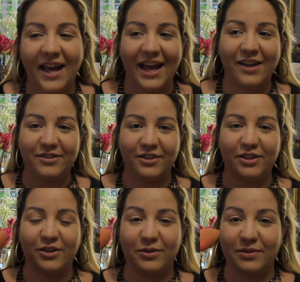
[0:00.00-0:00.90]
I also
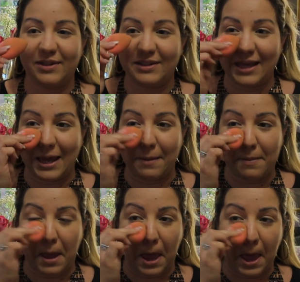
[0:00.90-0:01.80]
use the
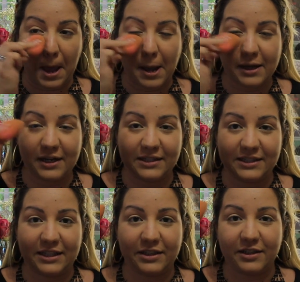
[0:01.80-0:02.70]
same
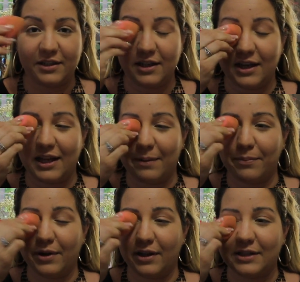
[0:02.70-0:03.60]
concealer and I
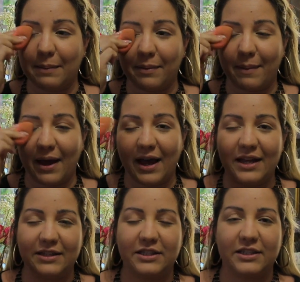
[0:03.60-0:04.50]
put it on top of my
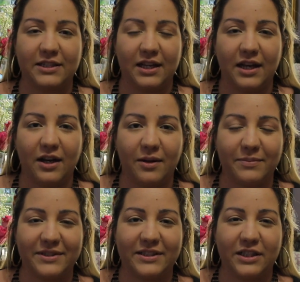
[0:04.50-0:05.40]
eyes just
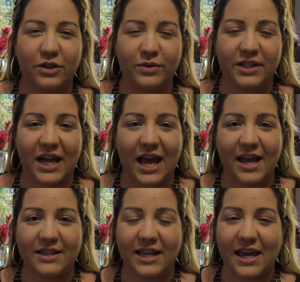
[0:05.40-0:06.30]
to use it
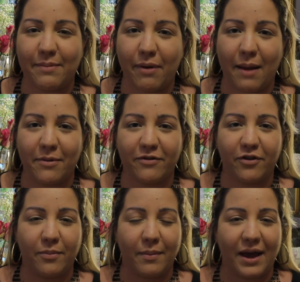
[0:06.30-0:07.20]
as a primer
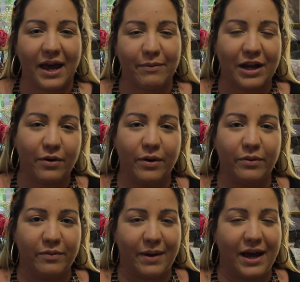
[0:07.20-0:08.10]
for my when I go
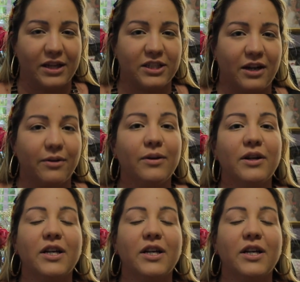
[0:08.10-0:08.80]
in with my eyeshadow.